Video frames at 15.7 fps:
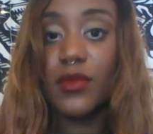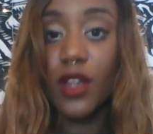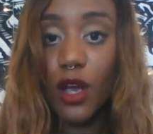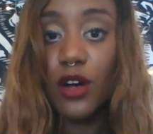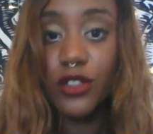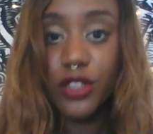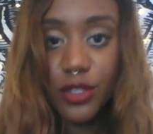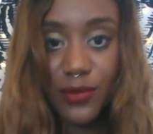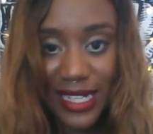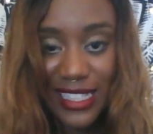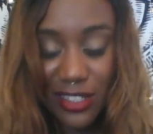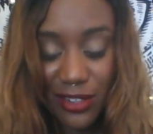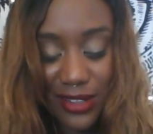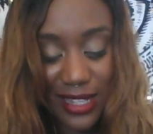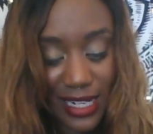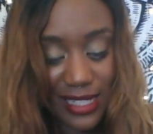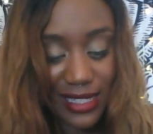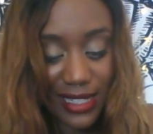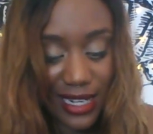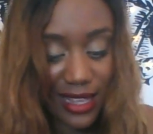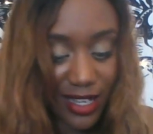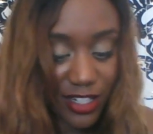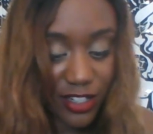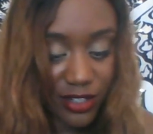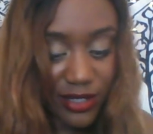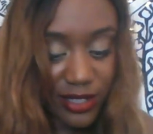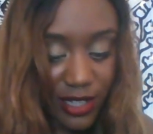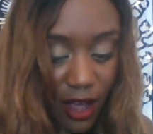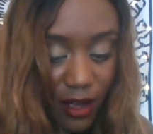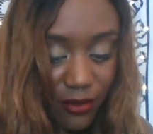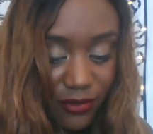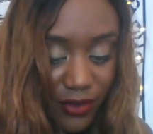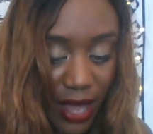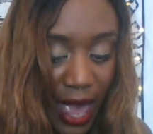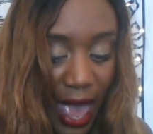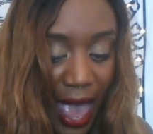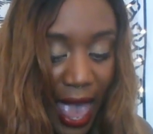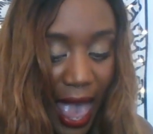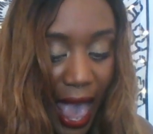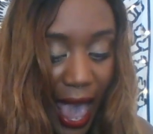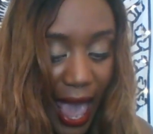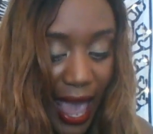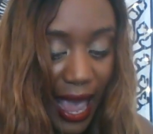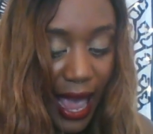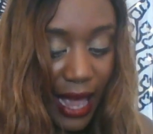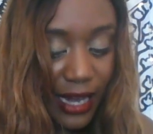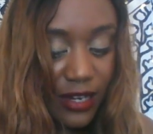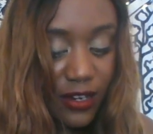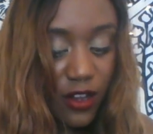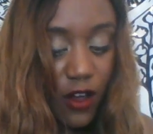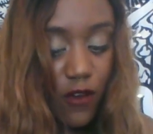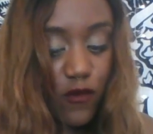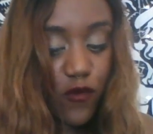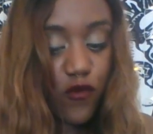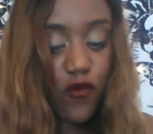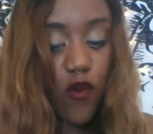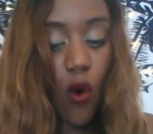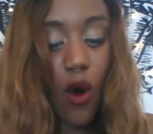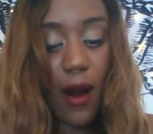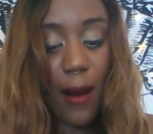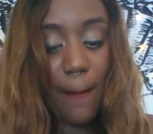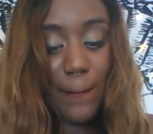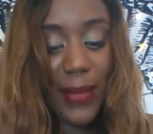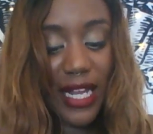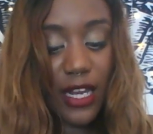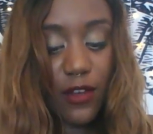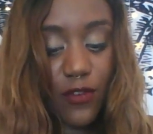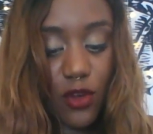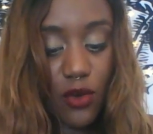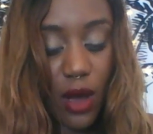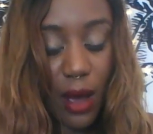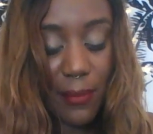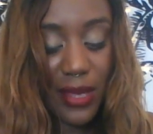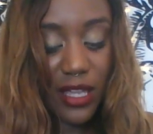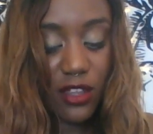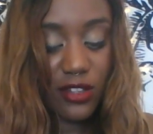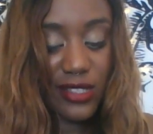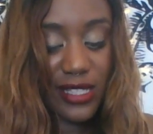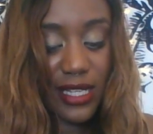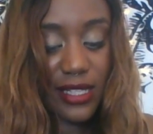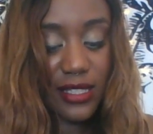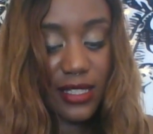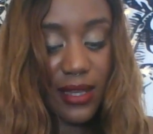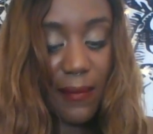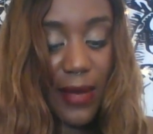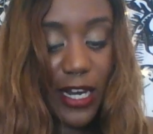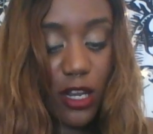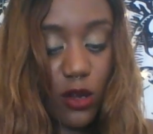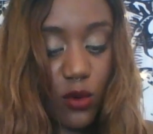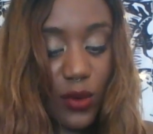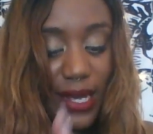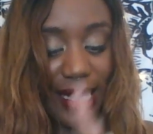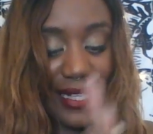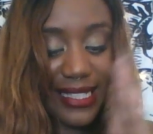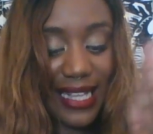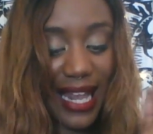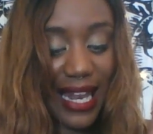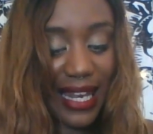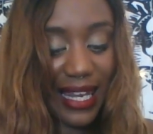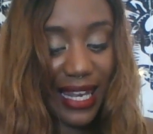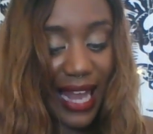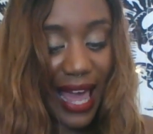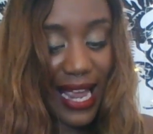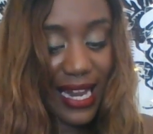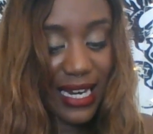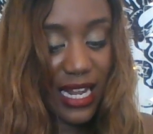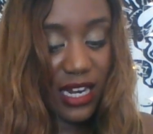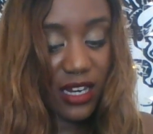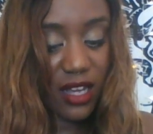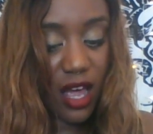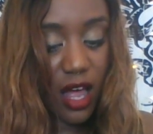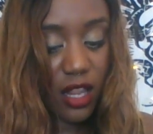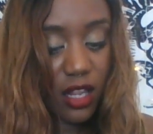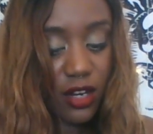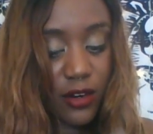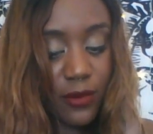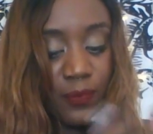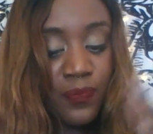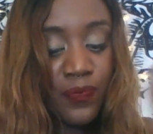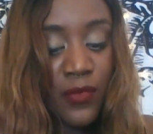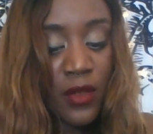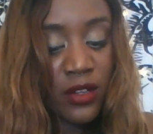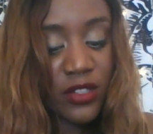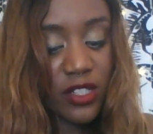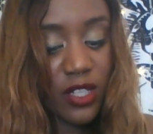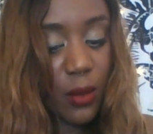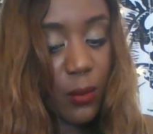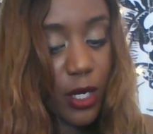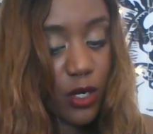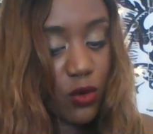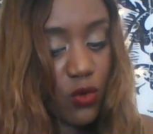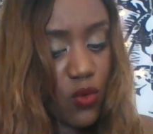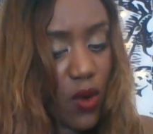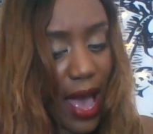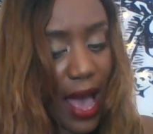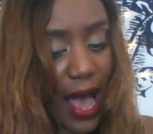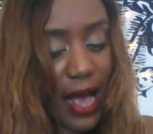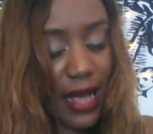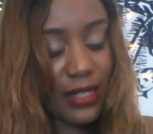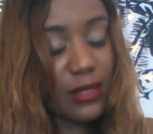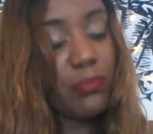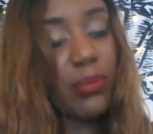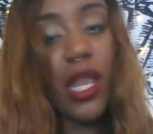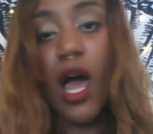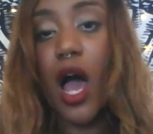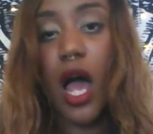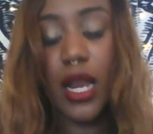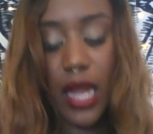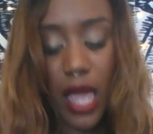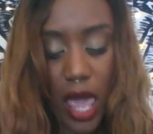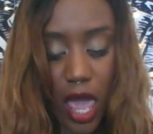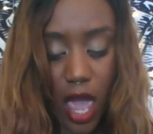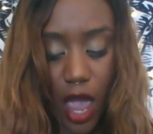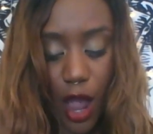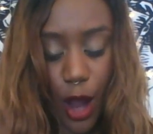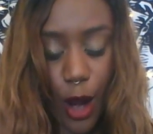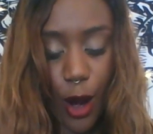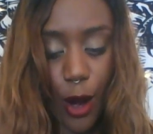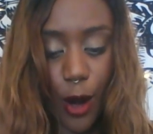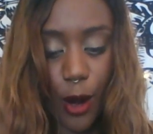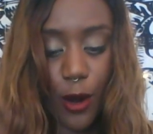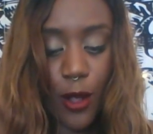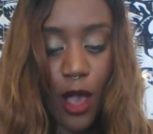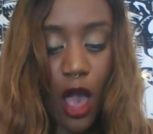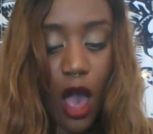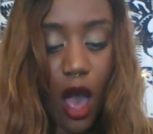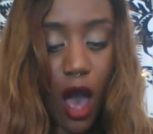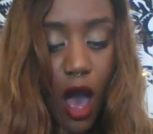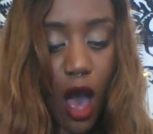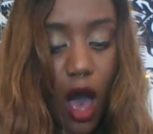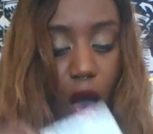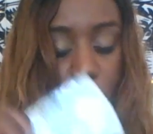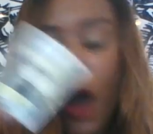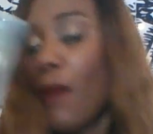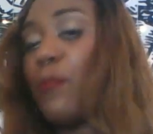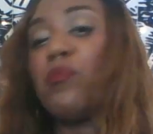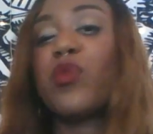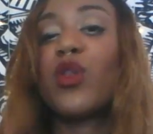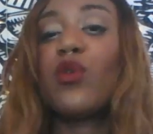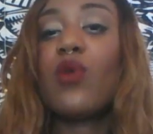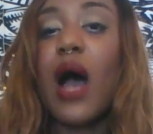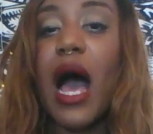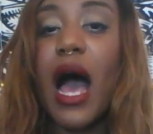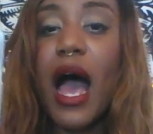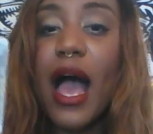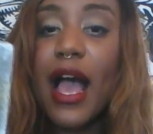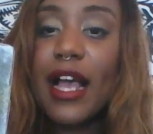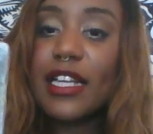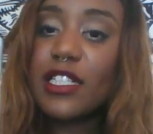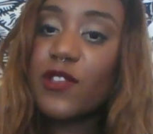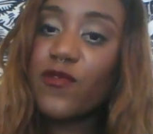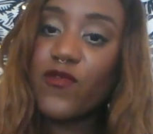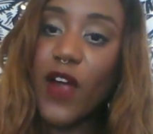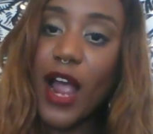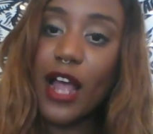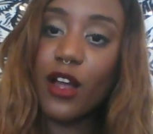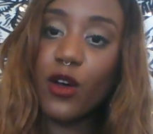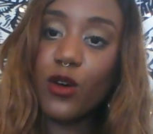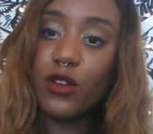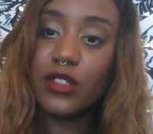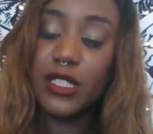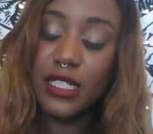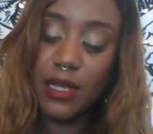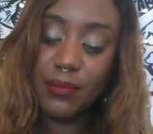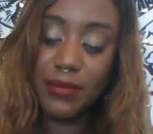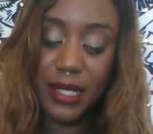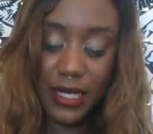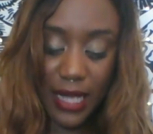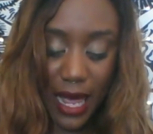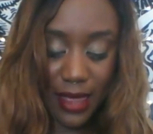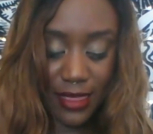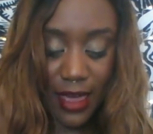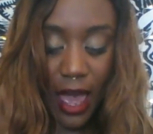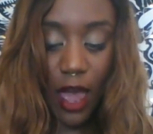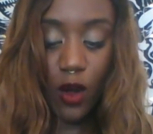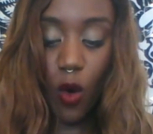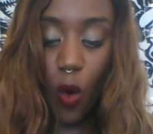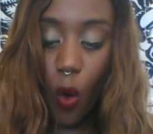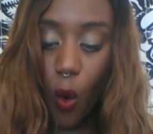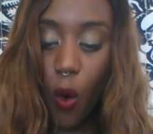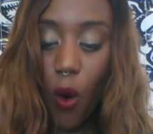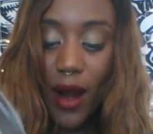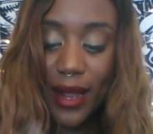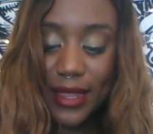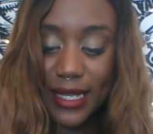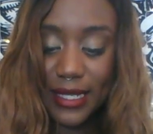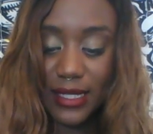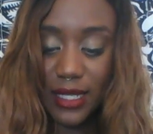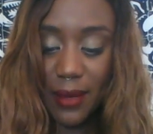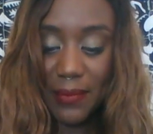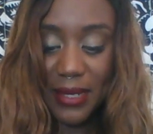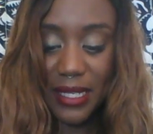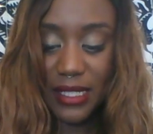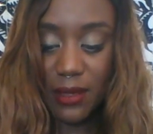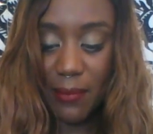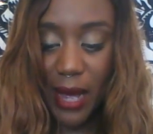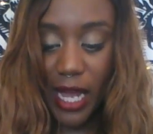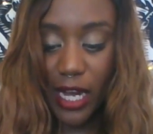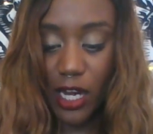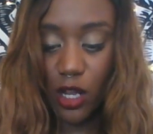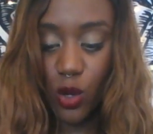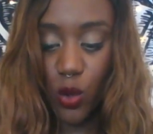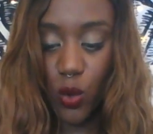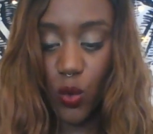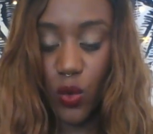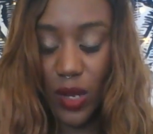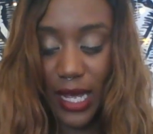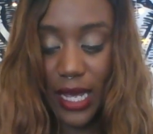culture, race, or ethnicity than yourself. And for many of you, I'm either seeing somebody who is light in color, someone who has blonde hair, blue eyes, freckles, something like that. Or this can be somebody who